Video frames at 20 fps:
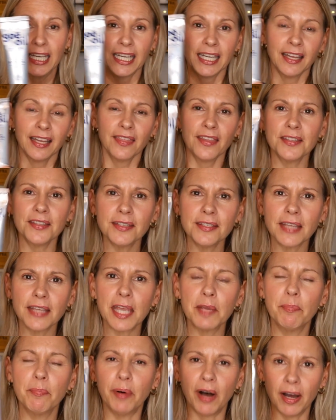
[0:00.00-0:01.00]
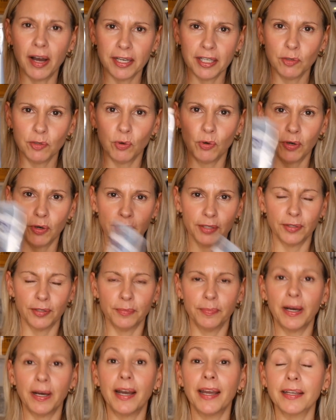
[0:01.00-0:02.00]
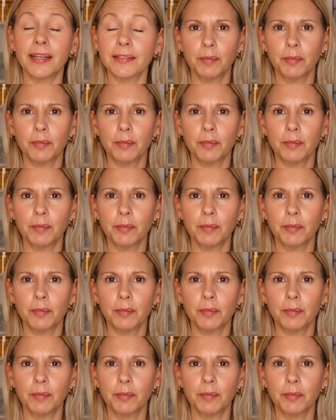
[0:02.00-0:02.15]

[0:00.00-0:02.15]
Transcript: This is a body oil by,